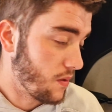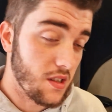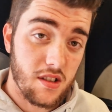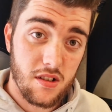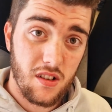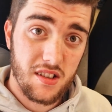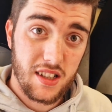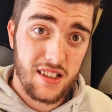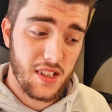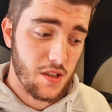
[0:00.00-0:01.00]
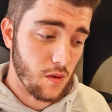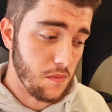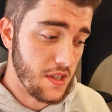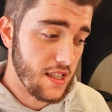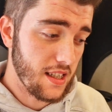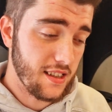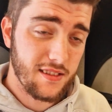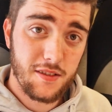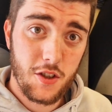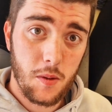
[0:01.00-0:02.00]
once the solar's in, this will be a uh,
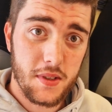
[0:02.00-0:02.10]
job